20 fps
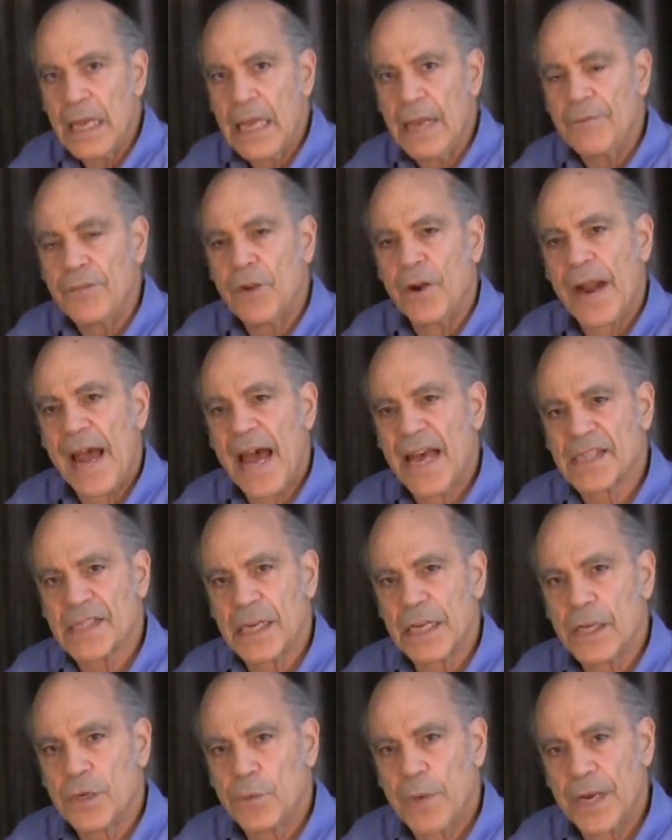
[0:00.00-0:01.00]
If you're
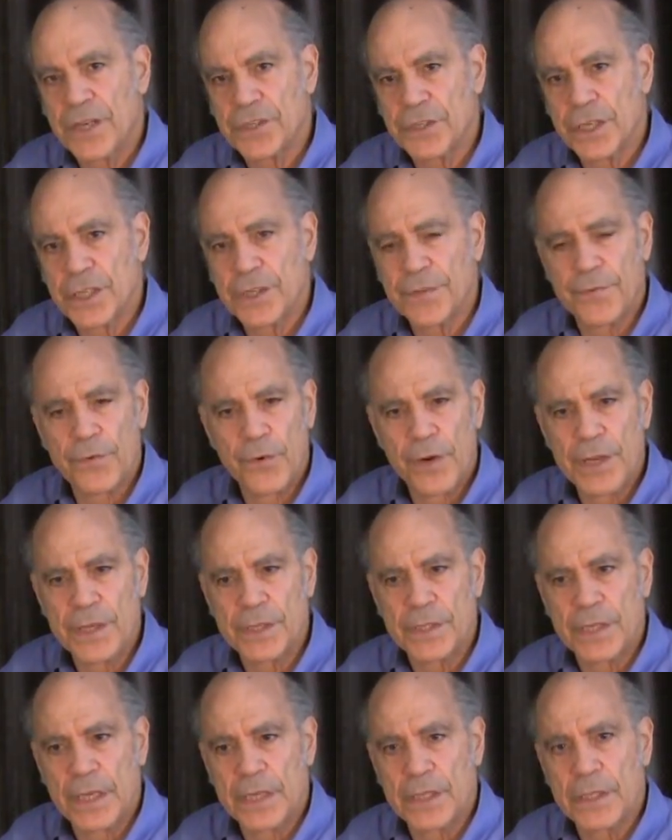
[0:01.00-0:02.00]
asking questions, for
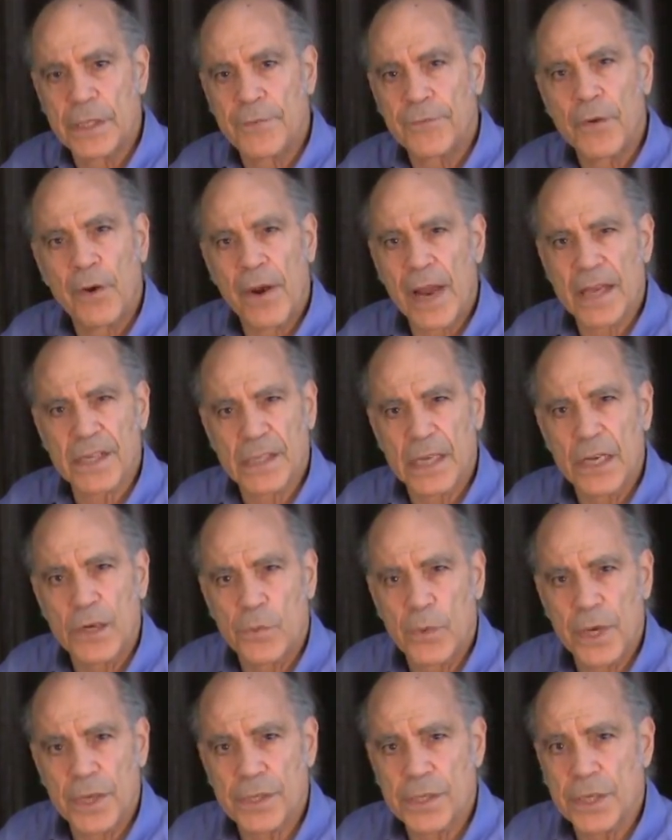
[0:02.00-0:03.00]
instance, if you're asking
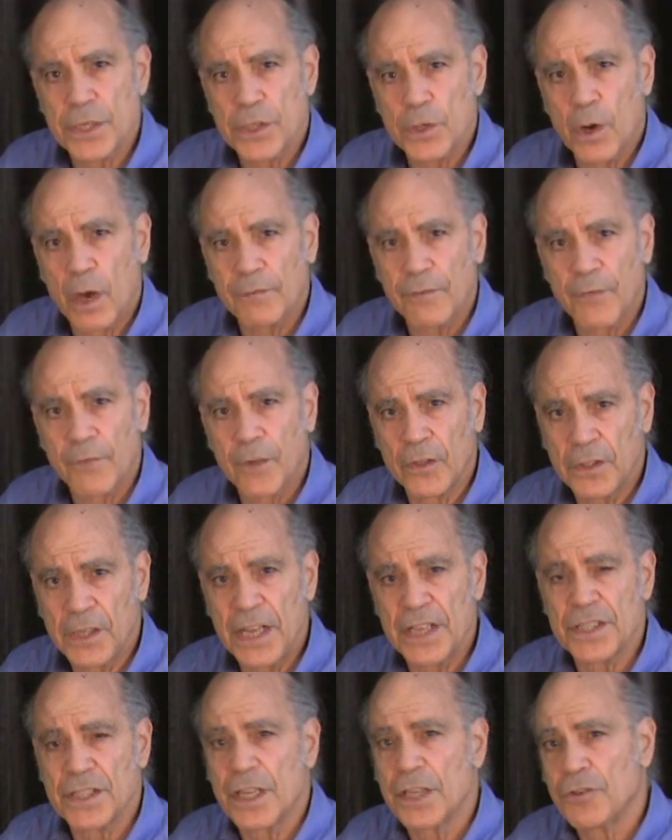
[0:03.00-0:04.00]
questions off of a
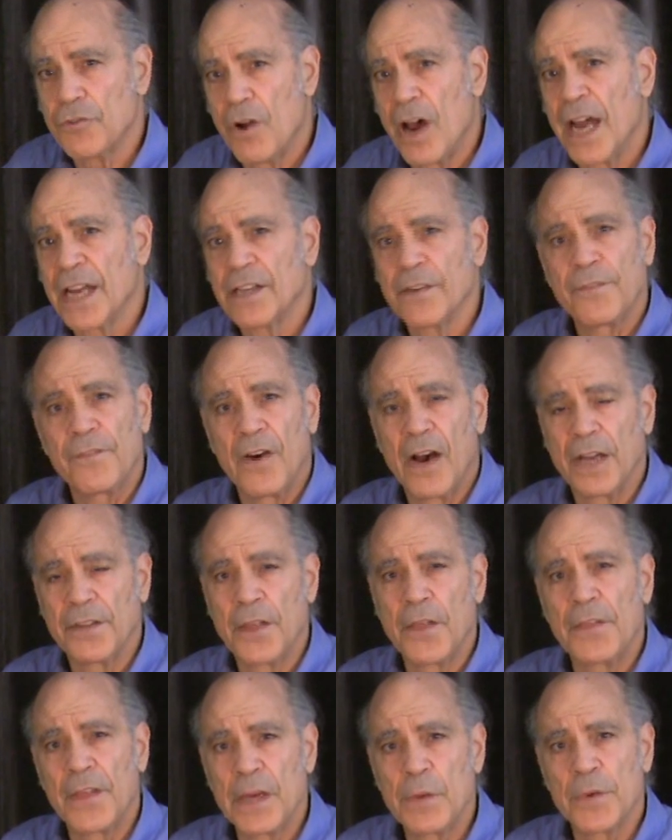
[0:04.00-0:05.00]
list trying to
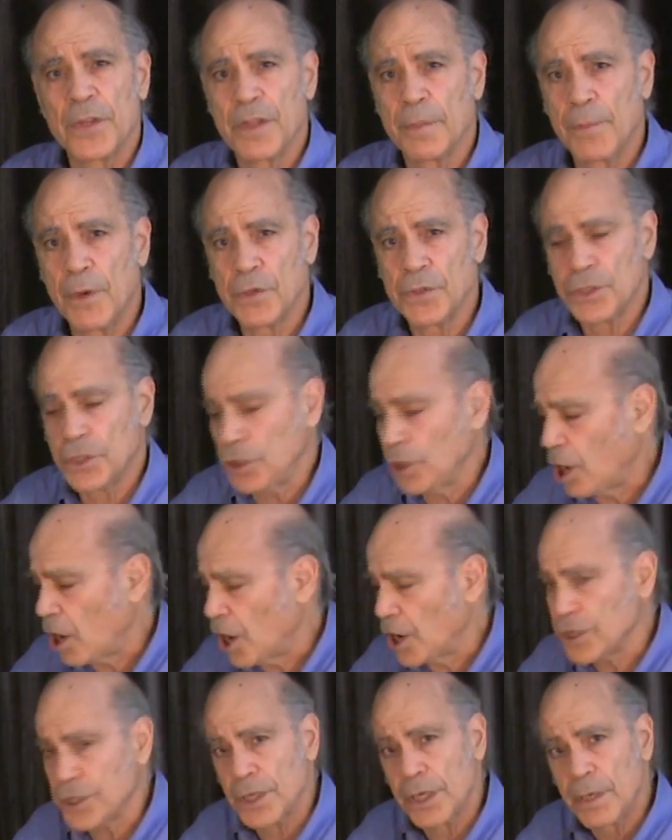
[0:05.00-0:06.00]
find the thing with the most
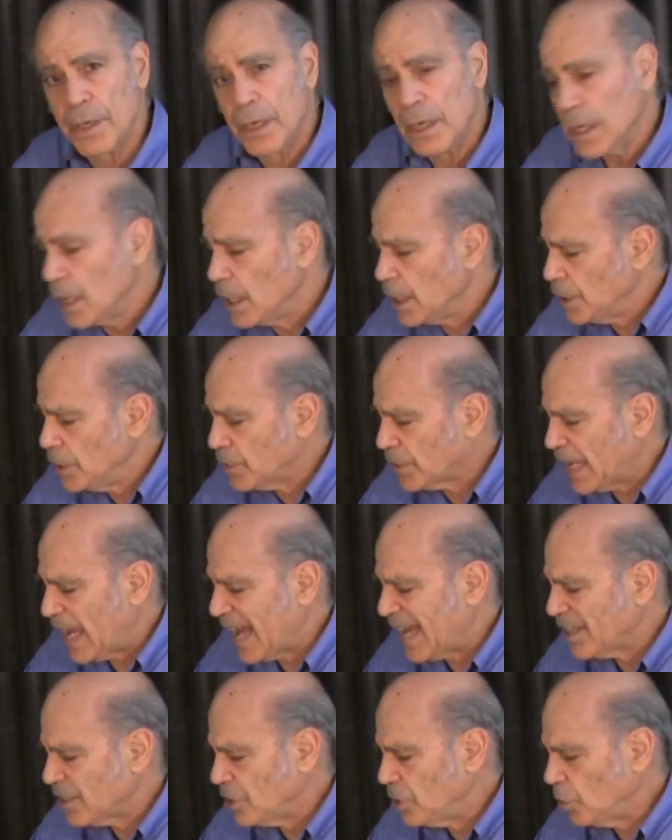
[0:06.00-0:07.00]
charge, you
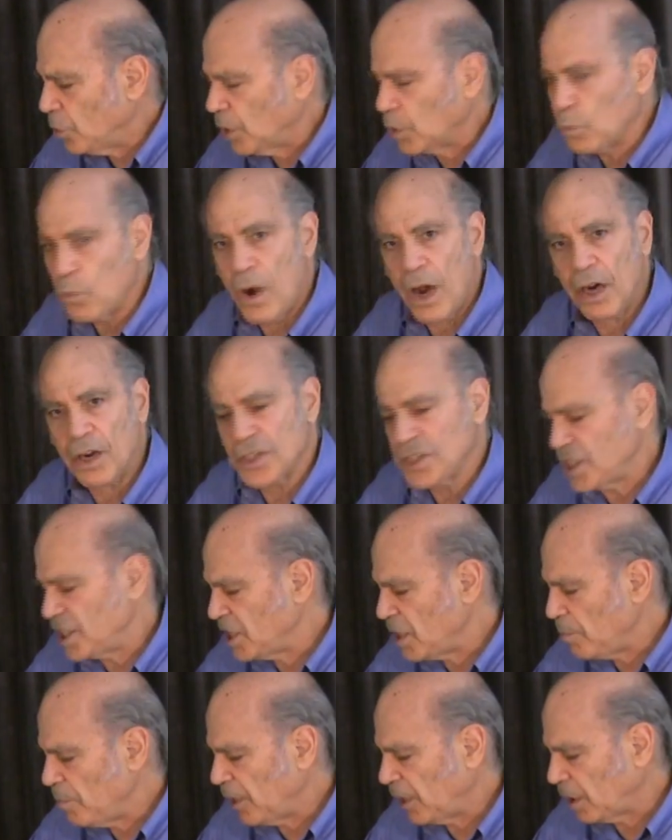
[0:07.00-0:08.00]
can't do it while it's
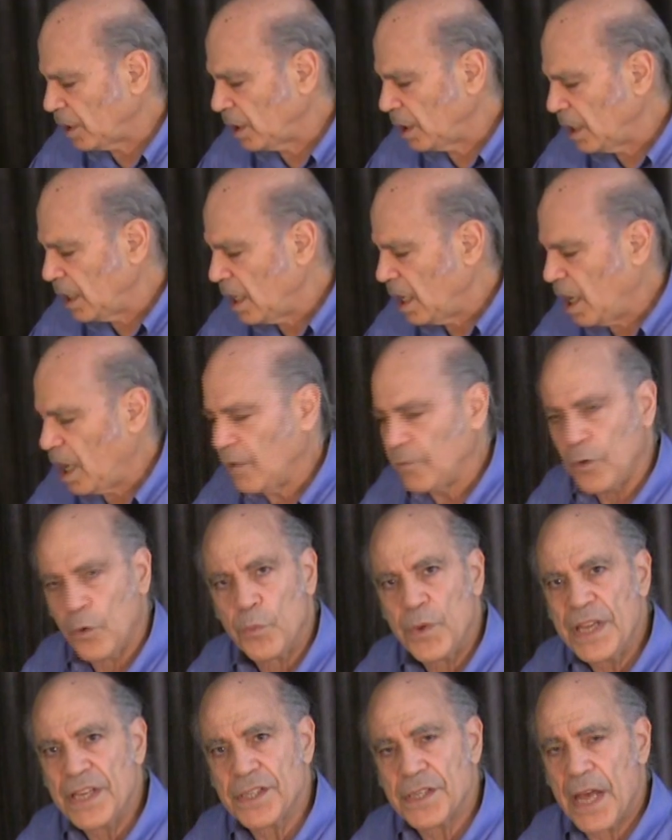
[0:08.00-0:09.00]
in the middle of a
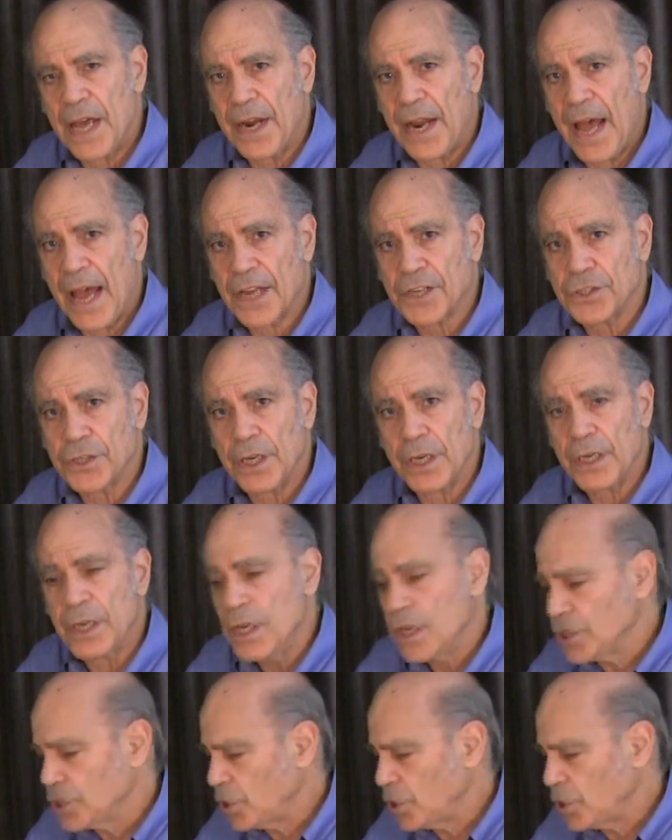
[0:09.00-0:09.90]
reset action.